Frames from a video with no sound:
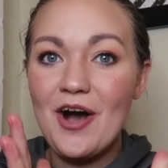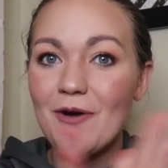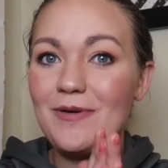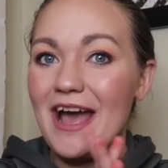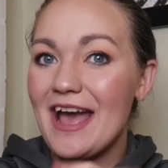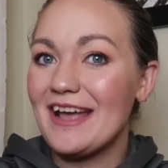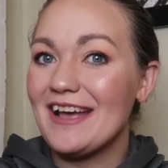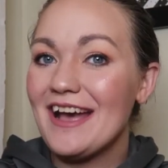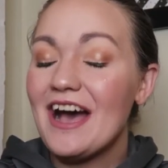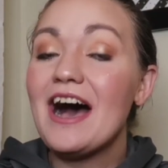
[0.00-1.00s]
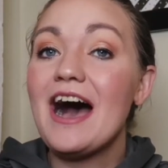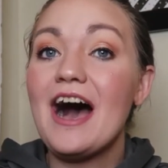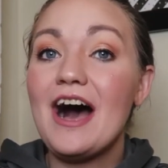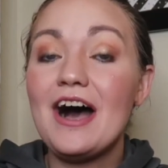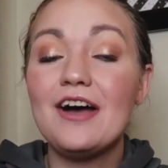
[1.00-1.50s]
Okay,
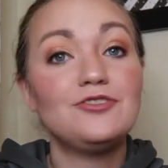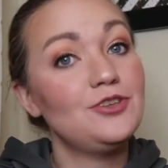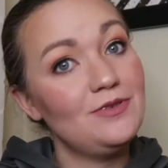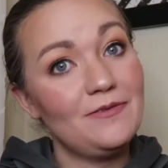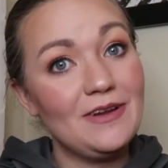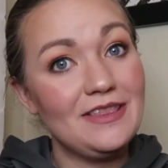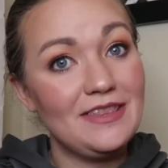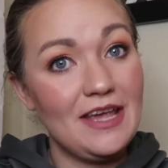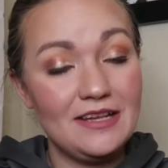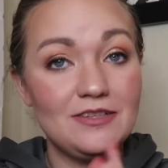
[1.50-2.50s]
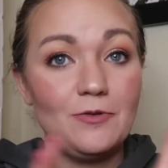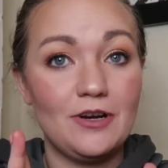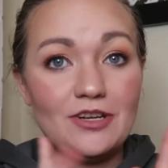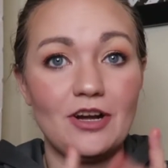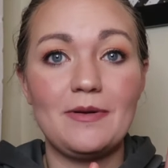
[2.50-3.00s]
two different things we're
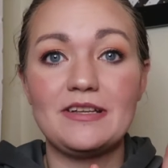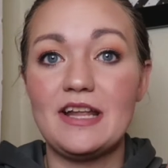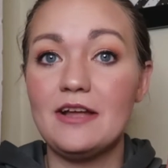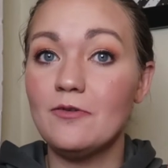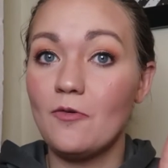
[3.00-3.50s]
going to talk about today.